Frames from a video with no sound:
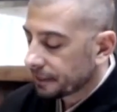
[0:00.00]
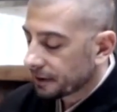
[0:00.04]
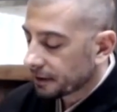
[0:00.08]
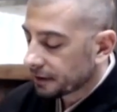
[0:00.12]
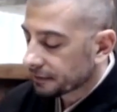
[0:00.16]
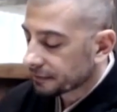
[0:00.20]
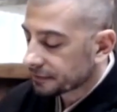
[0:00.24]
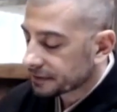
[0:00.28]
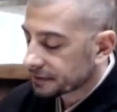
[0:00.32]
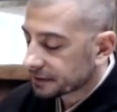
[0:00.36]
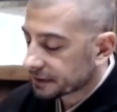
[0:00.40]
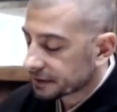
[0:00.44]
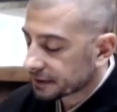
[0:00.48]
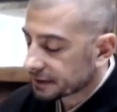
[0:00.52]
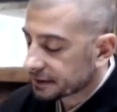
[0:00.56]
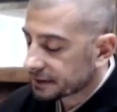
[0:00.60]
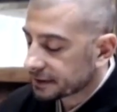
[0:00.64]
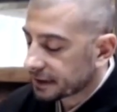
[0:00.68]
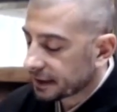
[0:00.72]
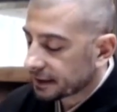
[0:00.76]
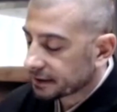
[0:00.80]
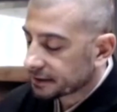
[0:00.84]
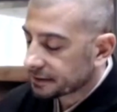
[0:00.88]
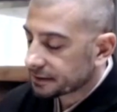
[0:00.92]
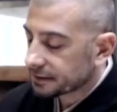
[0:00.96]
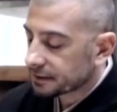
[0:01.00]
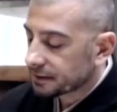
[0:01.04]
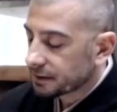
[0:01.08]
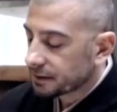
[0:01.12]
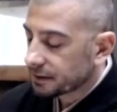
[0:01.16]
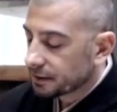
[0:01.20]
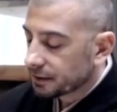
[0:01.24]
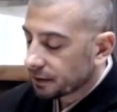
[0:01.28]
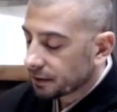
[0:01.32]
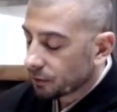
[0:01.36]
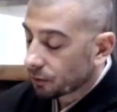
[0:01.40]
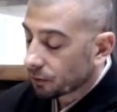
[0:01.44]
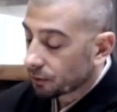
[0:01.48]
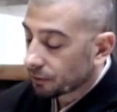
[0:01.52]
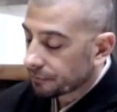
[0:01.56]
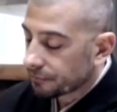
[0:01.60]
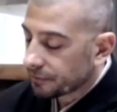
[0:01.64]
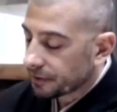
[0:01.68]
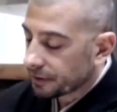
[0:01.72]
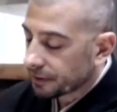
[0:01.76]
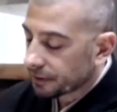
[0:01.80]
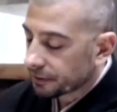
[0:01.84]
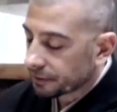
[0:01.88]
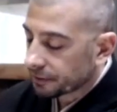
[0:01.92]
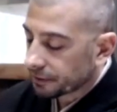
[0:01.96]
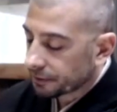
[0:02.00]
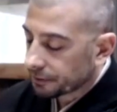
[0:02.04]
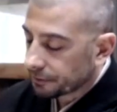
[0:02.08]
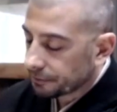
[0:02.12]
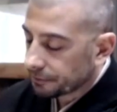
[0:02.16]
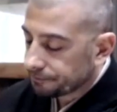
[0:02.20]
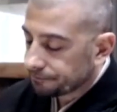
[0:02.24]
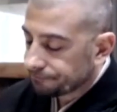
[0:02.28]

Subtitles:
of success or failure,